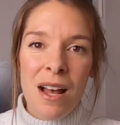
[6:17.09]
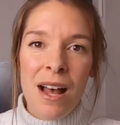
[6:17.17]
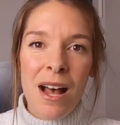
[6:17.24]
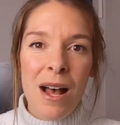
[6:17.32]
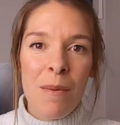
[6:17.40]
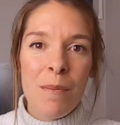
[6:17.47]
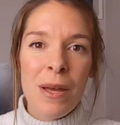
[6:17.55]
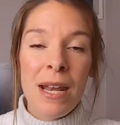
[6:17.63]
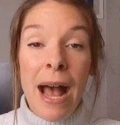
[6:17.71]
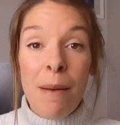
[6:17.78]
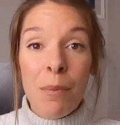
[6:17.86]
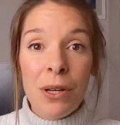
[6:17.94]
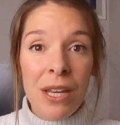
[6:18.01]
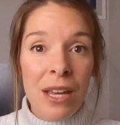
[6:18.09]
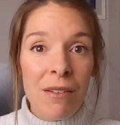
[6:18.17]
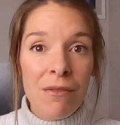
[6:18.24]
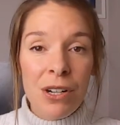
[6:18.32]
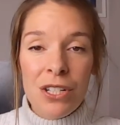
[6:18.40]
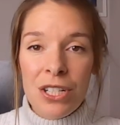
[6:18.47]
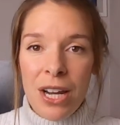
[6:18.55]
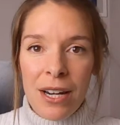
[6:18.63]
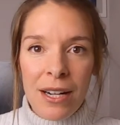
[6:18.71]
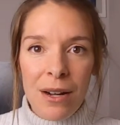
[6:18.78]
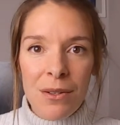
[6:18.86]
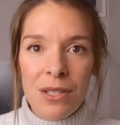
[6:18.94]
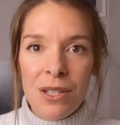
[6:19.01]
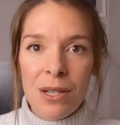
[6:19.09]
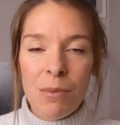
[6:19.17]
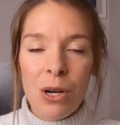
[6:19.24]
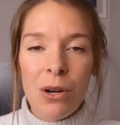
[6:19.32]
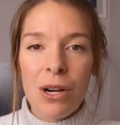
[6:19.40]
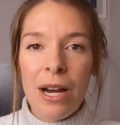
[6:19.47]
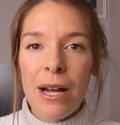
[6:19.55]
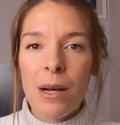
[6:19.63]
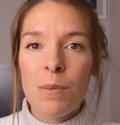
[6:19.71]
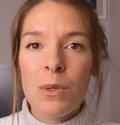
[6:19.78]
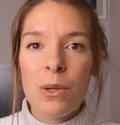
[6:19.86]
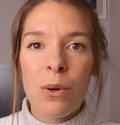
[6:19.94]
an applicant for genetic counseling programs,